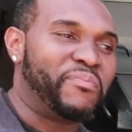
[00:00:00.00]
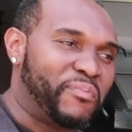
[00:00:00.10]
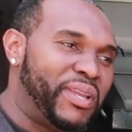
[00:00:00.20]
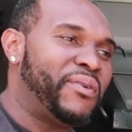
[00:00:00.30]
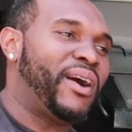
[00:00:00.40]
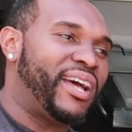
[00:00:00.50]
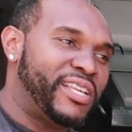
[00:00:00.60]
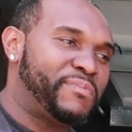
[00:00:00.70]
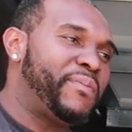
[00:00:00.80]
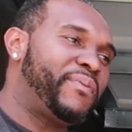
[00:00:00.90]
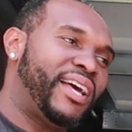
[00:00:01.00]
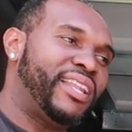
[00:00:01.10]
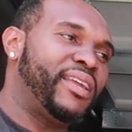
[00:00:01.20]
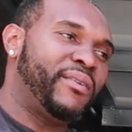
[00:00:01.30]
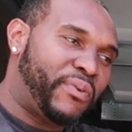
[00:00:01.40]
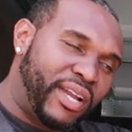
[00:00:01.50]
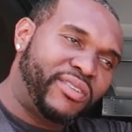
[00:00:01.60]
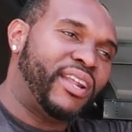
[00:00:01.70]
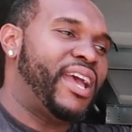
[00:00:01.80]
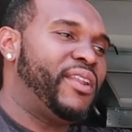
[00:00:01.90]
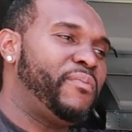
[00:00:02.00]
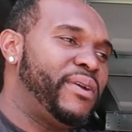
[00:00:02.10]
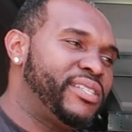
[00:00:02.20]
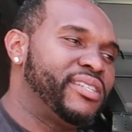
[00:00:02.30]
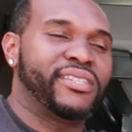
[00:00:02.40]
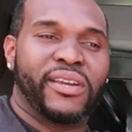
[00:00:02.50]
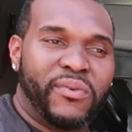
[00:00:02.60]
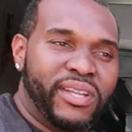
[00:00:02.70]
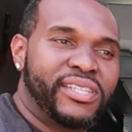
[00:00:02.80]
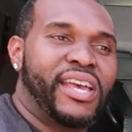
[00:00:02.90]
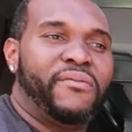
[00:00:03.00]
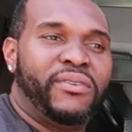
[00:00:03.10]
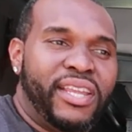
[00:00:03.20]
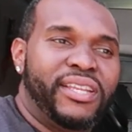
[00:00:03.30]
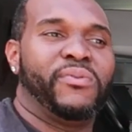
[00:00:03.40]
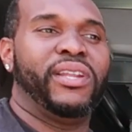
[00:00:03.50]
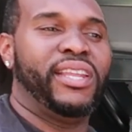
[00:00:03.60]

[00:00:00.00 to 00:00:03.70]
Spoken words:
Meanwhile, there's people out there probably trying to handle business, and we just have we